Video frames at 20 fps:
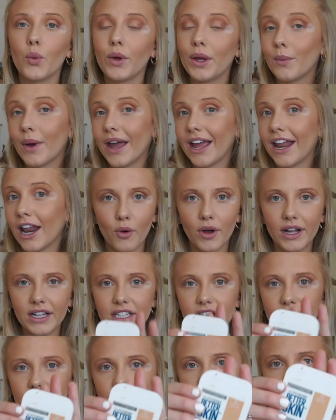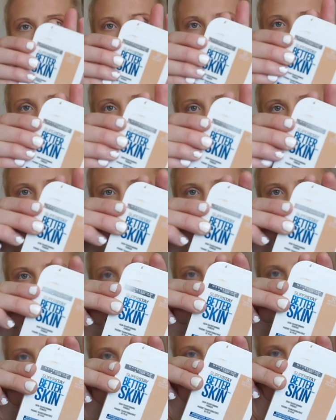we wait, I'm going to just go in
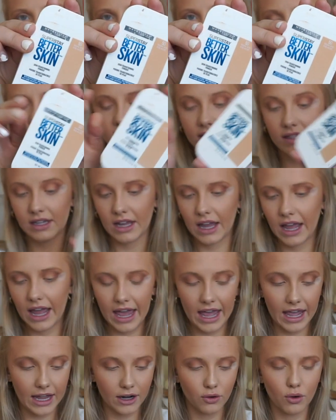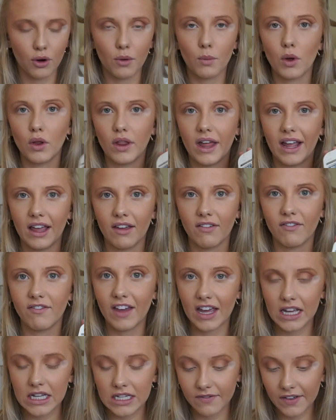with just a normal like
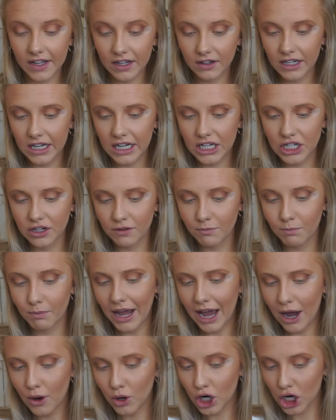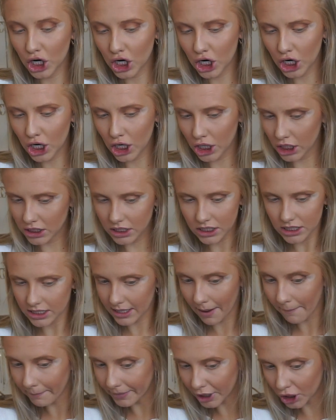face foundation powder,
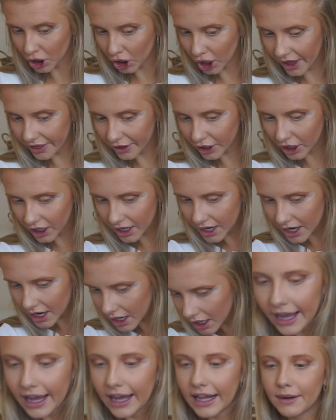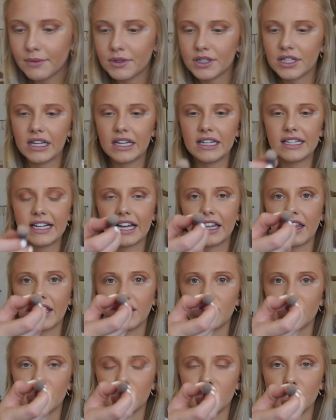something or other. And I'm just gonna take
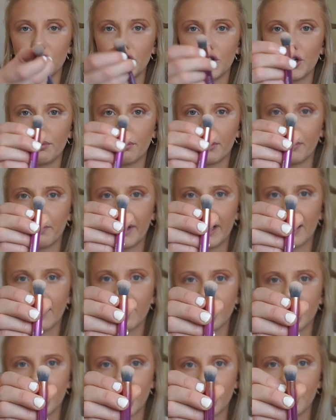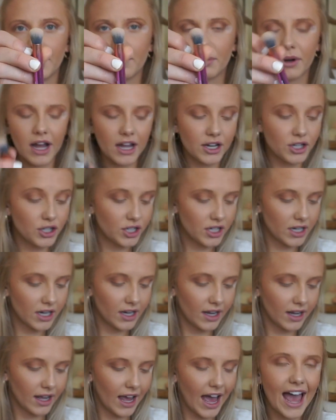like just a super big fluffy brush.
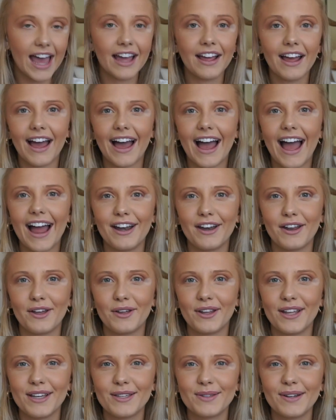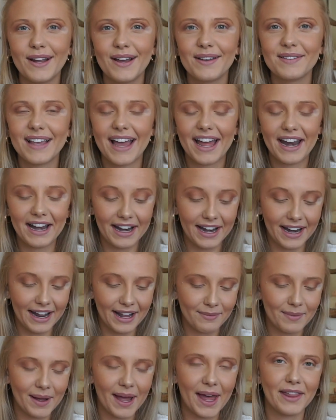I noticed when I was
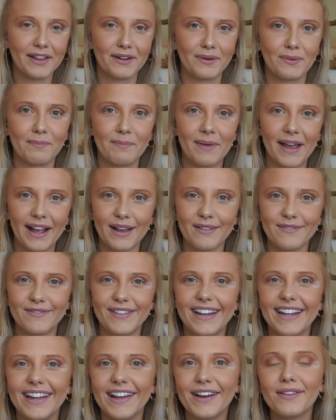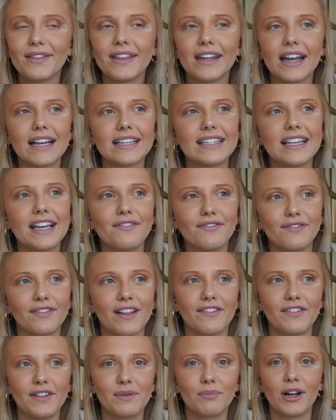editing my other makeup video that I say
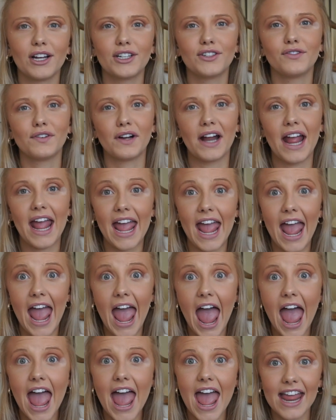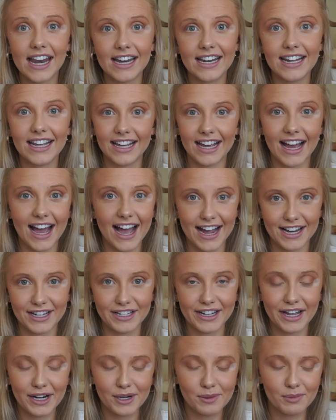fluffy brush for any
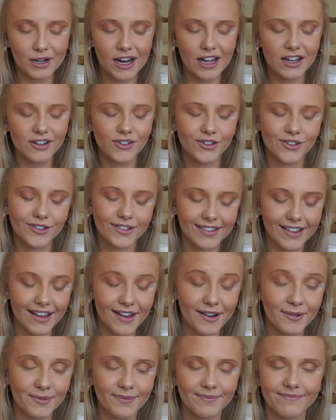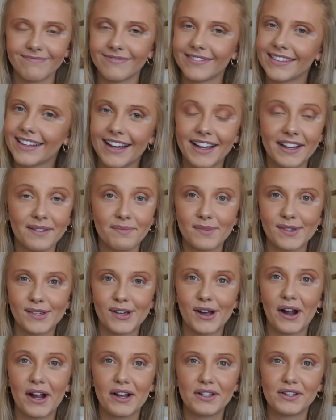eyeshadow brush, so
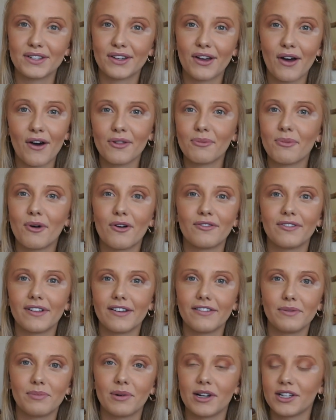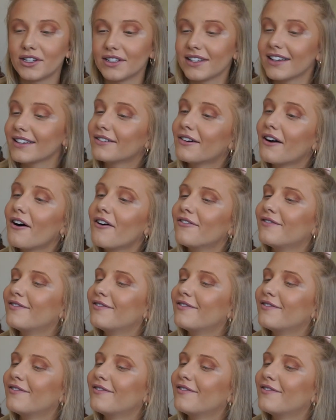sorry, I just call them all fluffy brushes because they're all